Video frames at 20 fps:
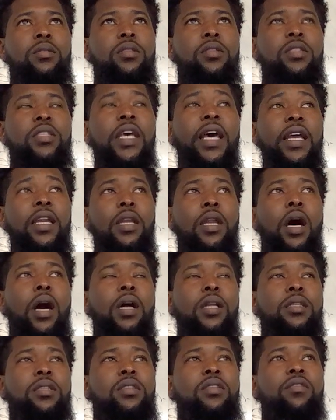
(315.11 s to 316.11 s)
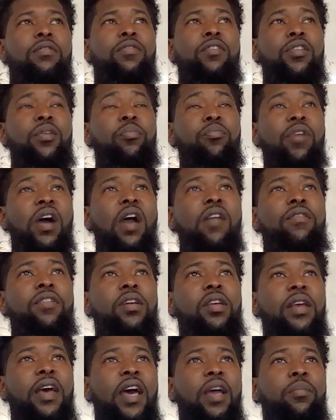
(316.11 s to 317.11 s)
10 knots for the
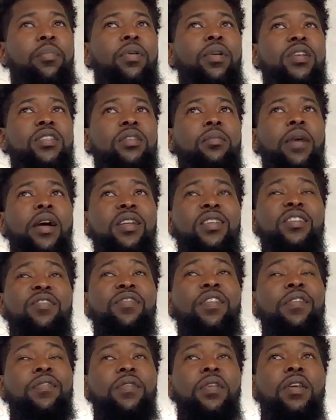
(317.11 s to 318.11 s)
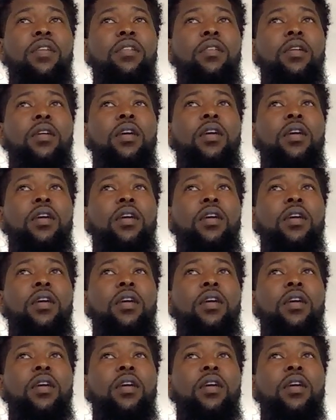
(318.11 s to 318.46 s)
private, and plus or minus 50